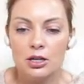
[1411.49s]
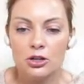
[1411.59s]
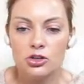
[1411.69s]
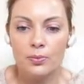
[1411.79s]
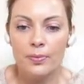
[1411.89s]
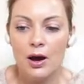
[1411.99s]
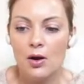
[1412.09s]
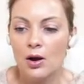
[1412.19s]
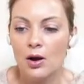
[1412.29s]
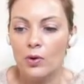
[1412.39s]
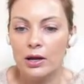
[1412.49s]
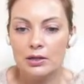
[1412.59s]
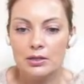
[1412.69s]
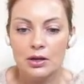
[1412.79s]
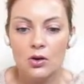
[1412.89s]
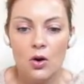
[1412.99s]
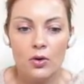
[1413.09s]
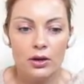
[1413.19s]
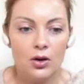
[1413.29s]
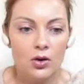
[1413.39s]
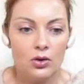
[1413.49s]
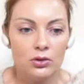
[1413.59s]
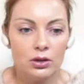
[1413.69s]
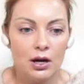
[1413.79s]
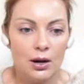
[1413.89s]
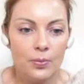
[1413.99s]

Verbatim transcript: section power when it's going on